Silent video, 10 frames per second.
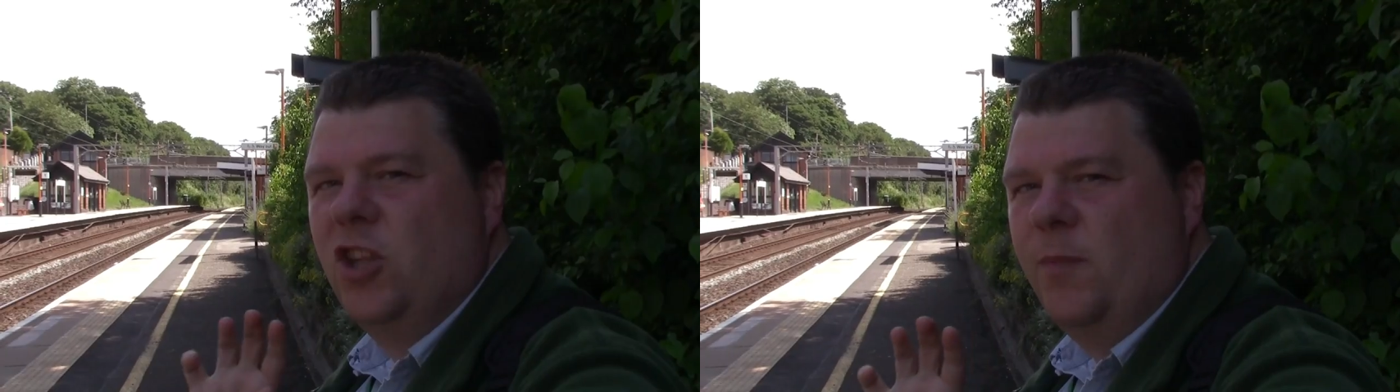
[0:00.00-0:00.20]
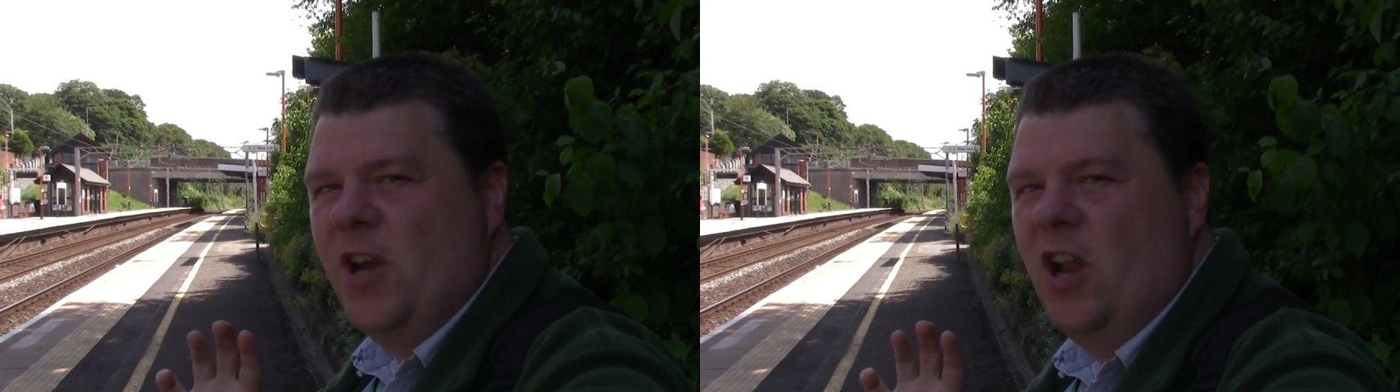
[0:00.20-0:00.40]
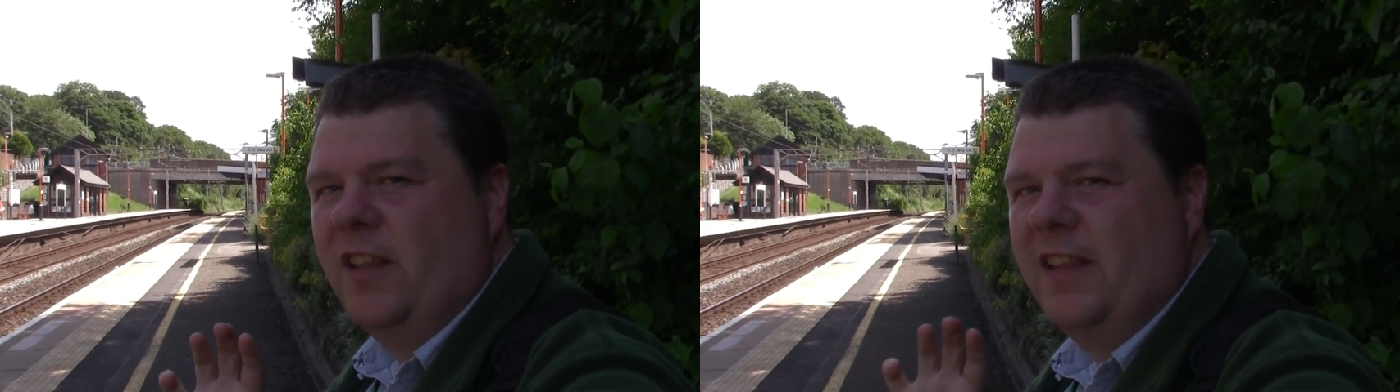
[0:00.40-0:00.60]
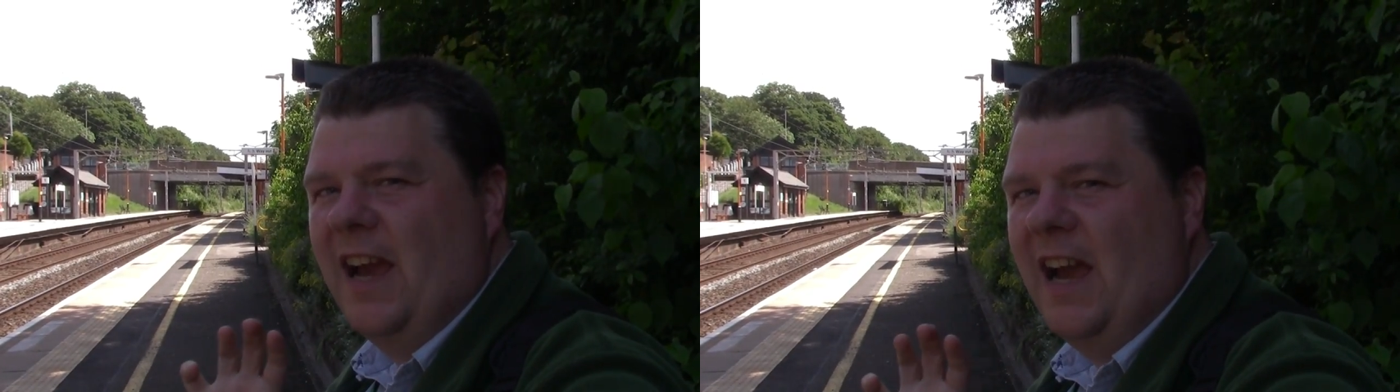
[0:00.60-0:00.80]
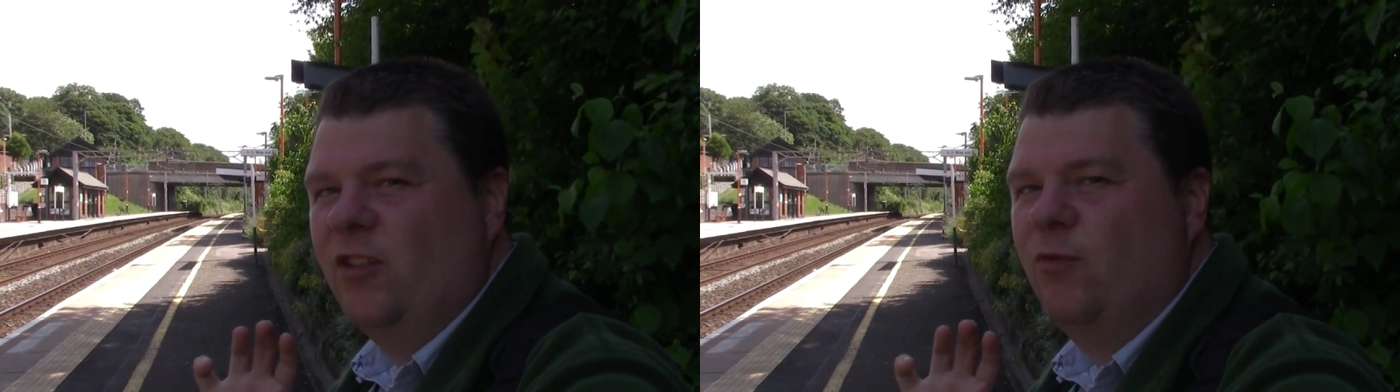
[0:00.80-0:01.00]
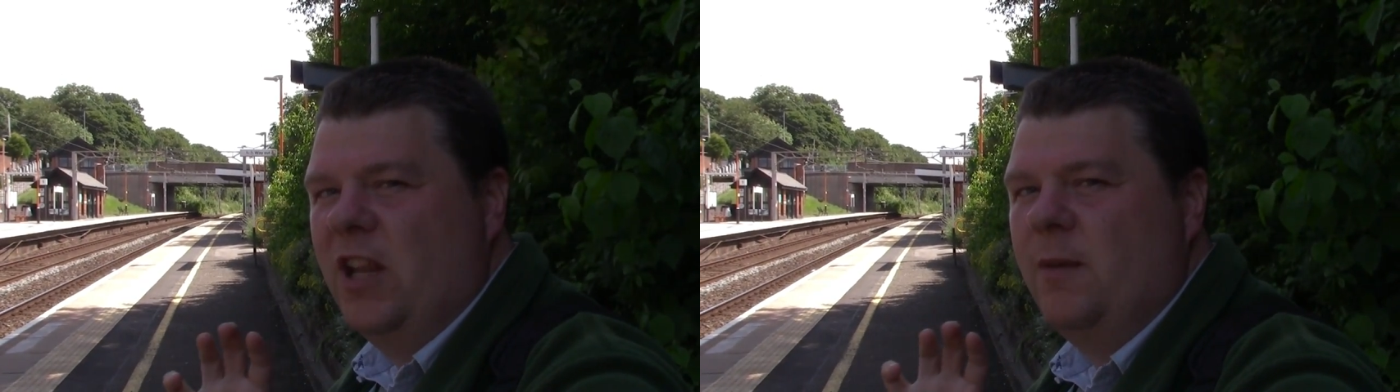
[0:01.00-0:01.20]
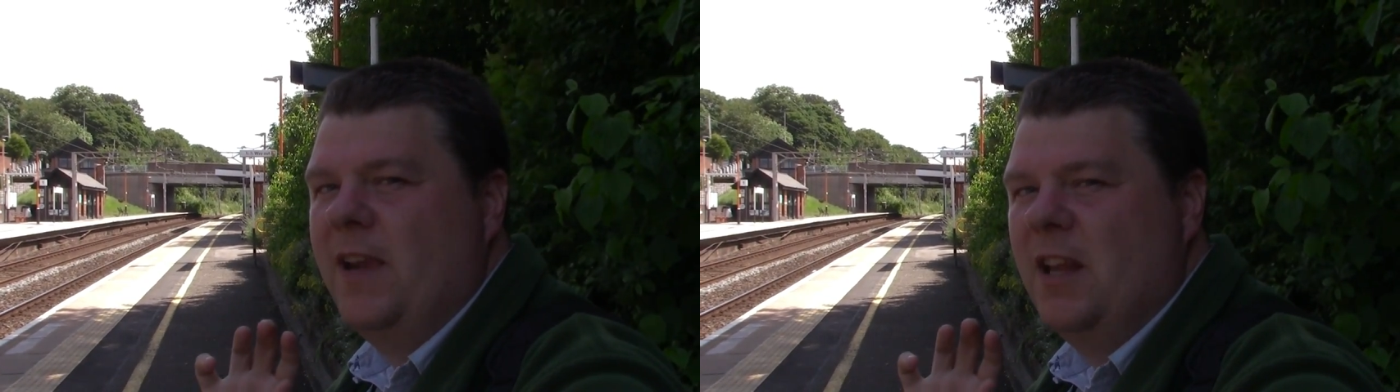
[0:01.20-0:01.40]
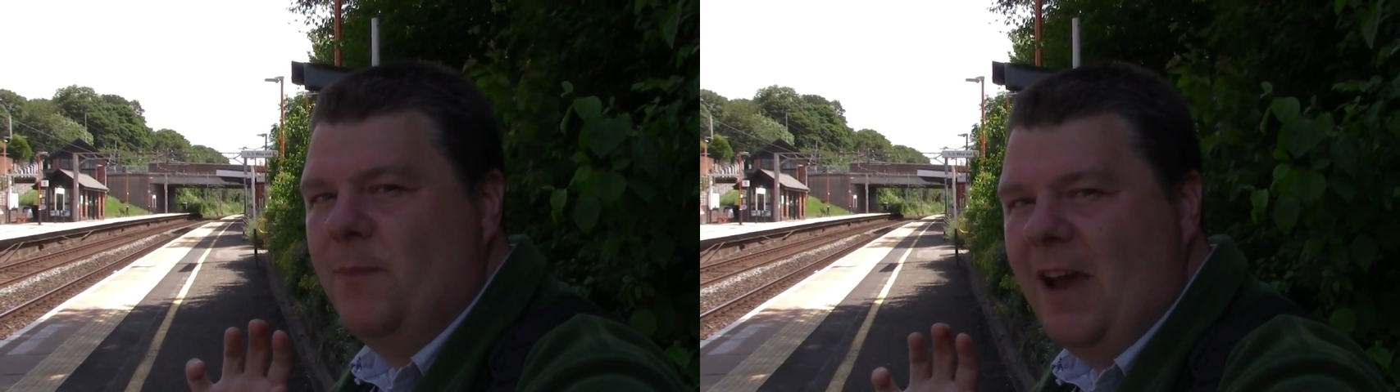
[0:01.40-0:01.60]
To be honest, it has really
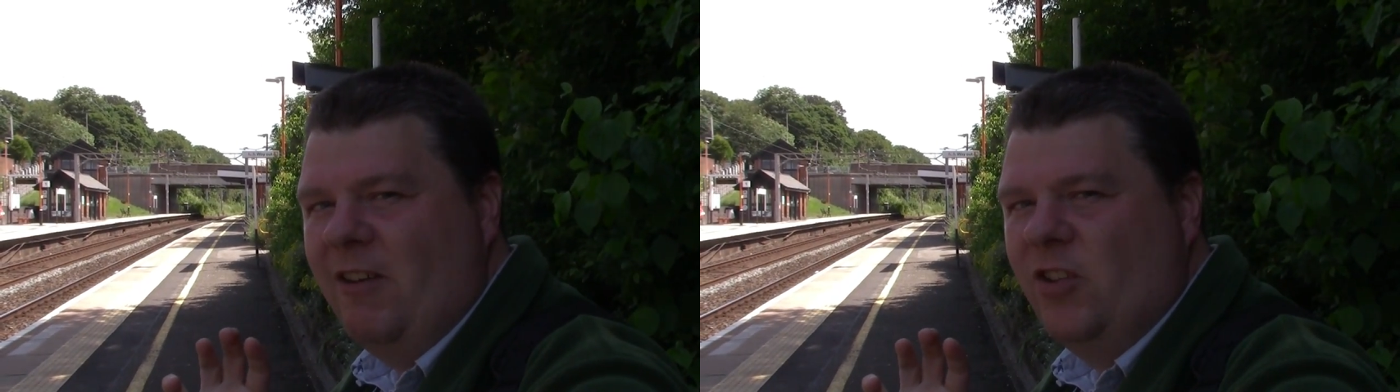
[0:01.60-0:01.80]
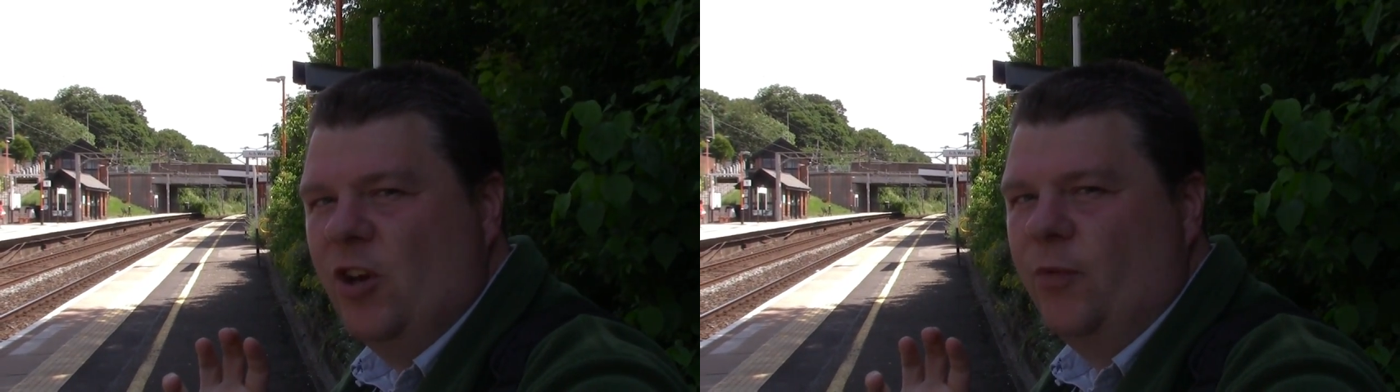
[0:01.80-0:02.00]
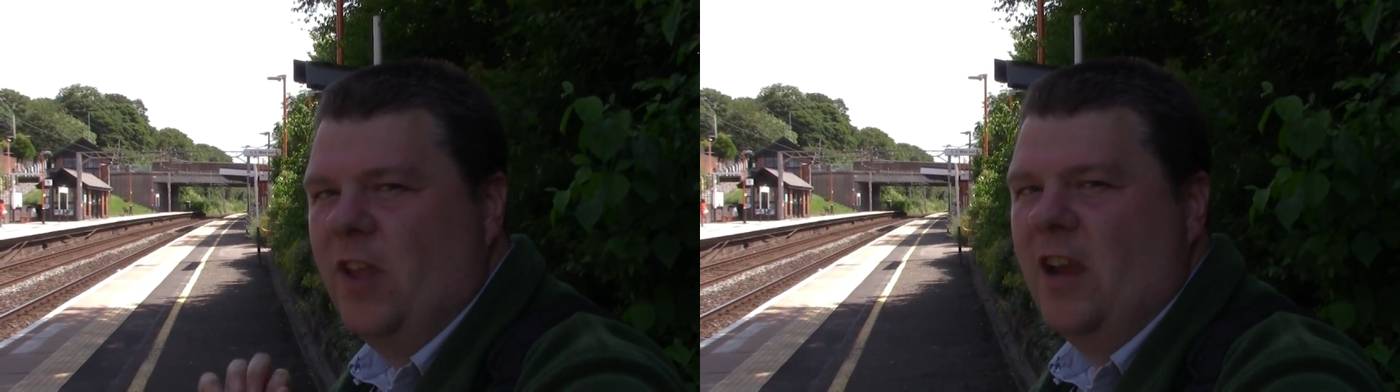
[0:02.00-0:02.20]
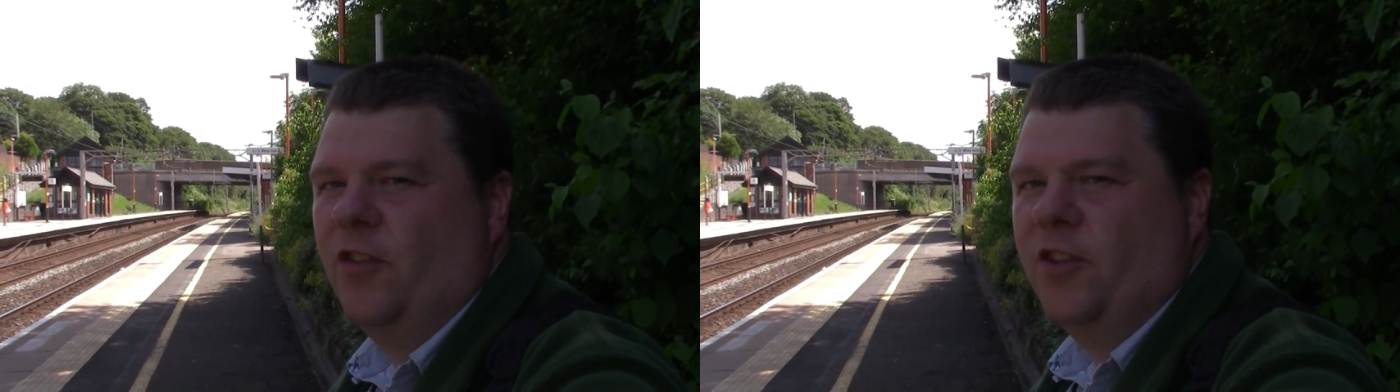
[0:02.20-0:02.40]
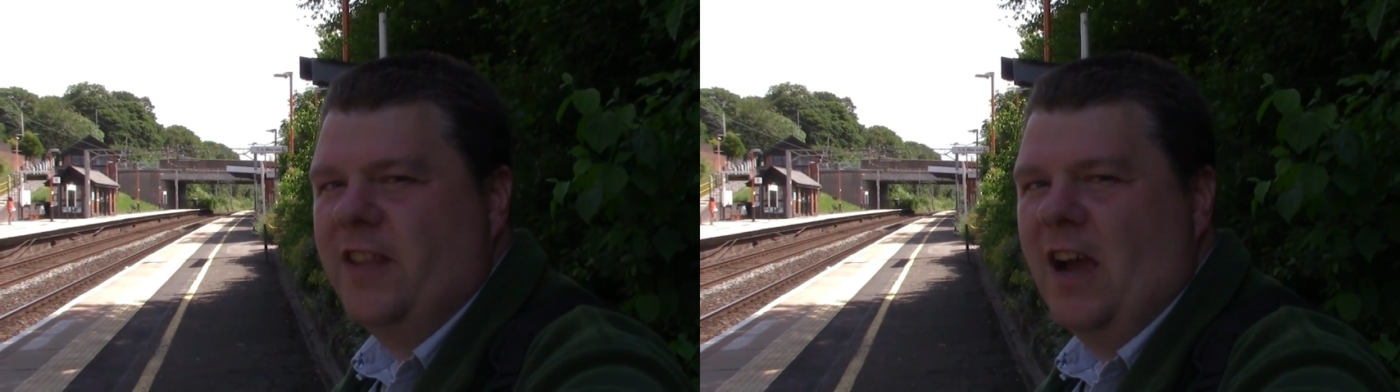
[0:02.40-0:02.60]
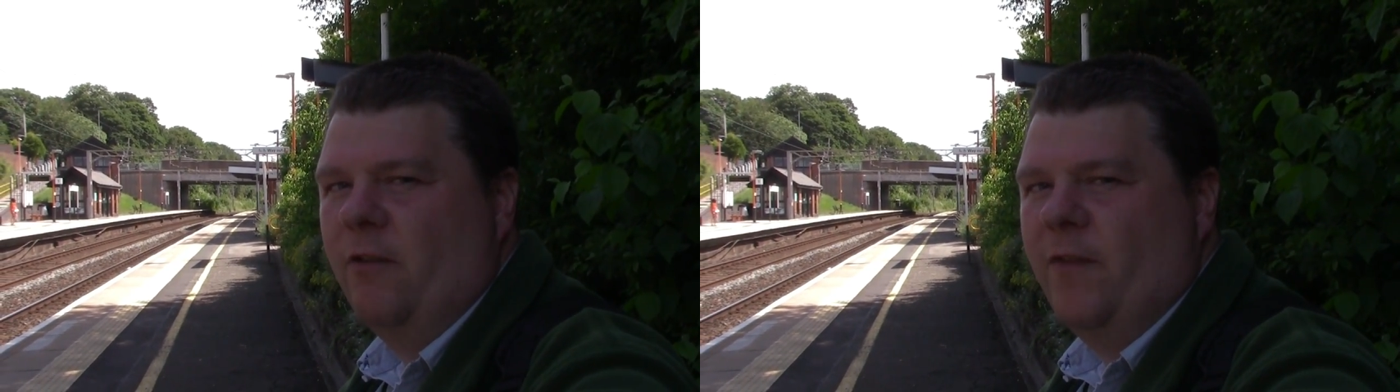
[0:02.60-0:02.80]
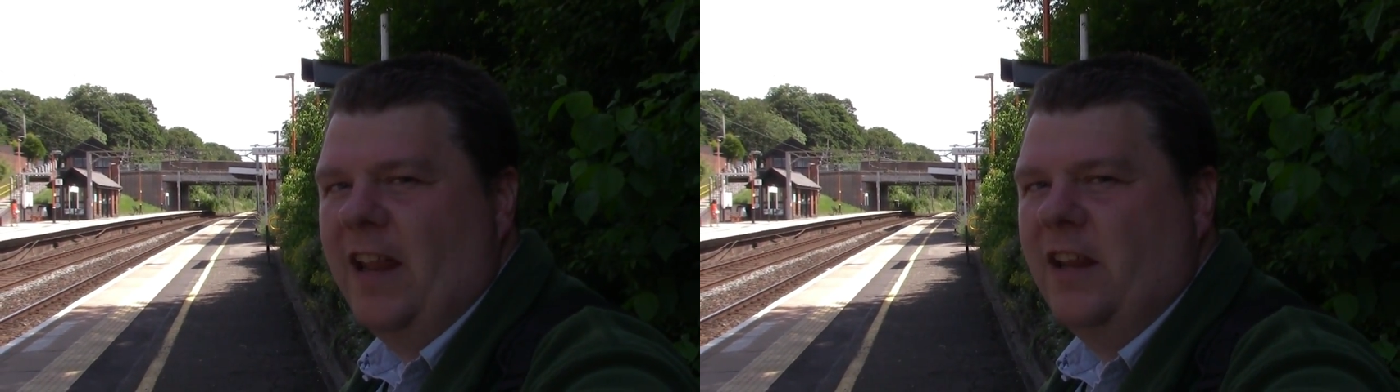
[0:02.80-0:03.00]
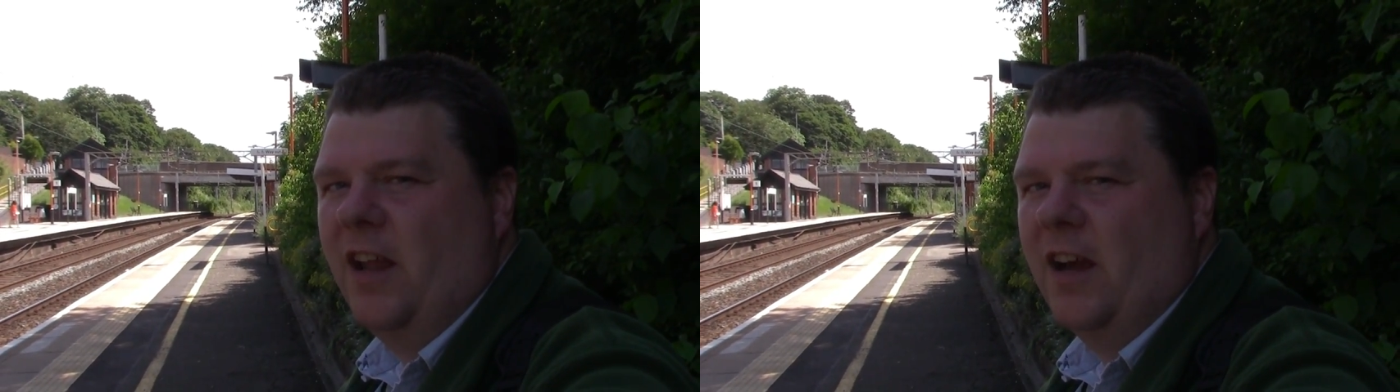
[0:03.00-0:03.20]
been a very tough day on the Stour
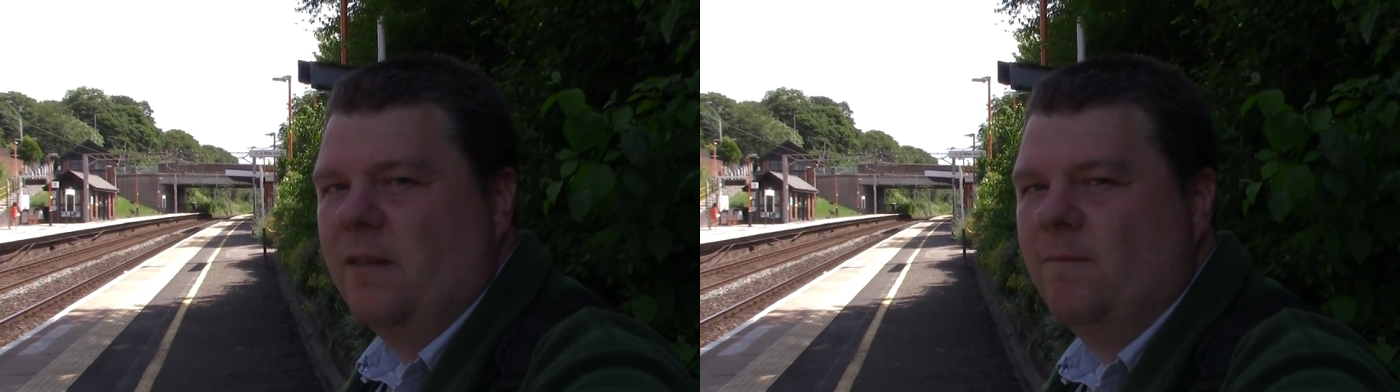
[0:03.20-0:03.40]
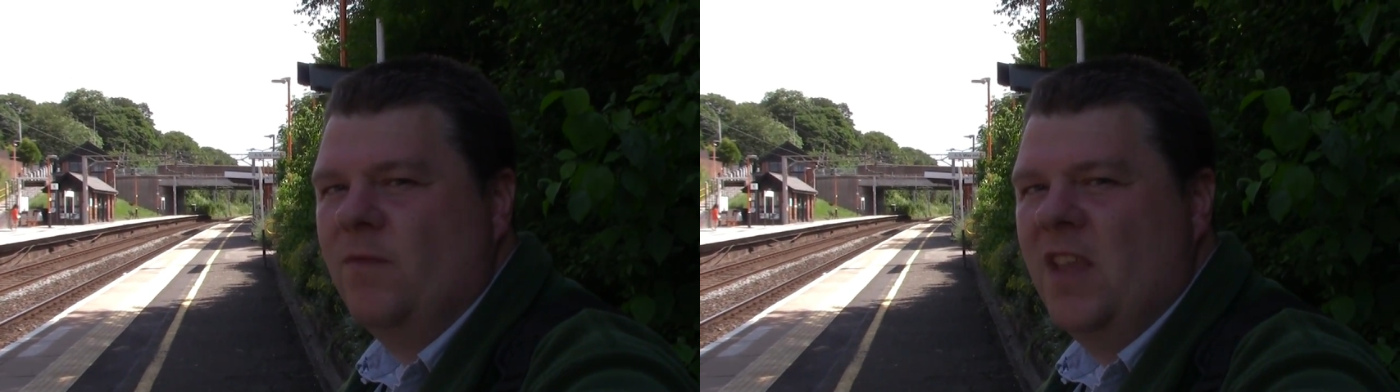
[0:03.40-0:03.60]
Valley Line.